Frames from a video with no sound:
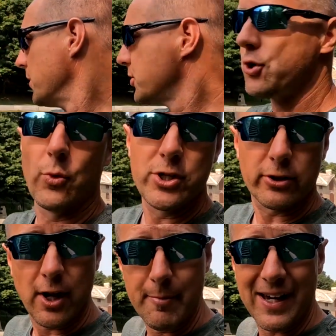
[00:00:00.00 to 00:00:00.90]
So when
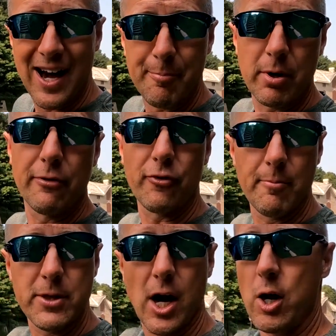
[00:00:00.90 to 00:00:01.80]
you're coming up
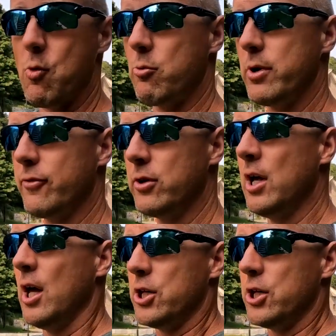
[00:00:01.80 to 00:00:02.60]
from the Ottawa River,